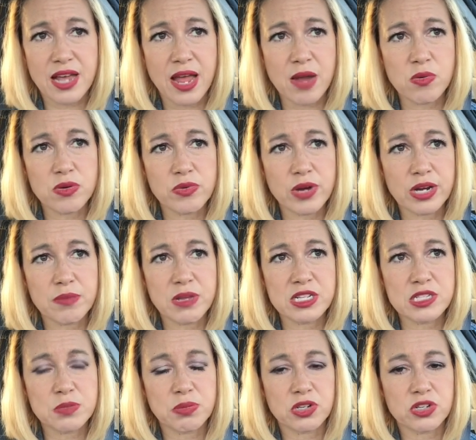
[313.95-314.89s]
I would
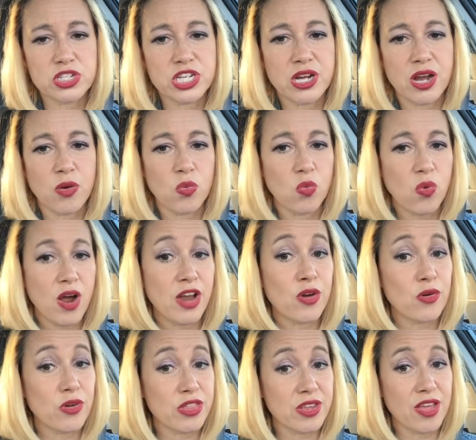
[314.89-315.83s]
recommend splurging on
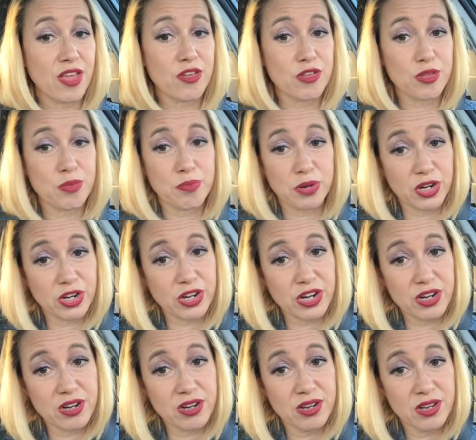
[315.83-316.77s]
one or the other, the
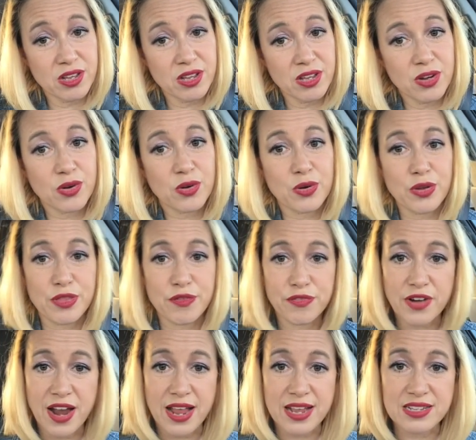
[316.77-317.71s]
burger or the
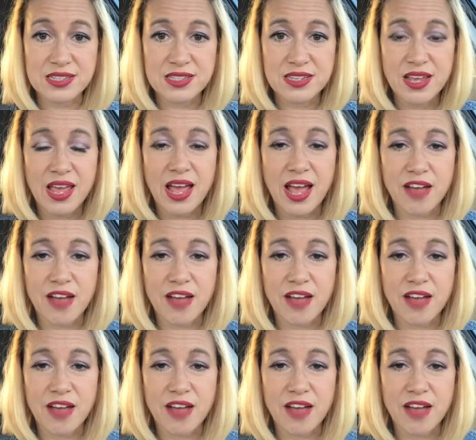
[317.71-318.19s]
fries.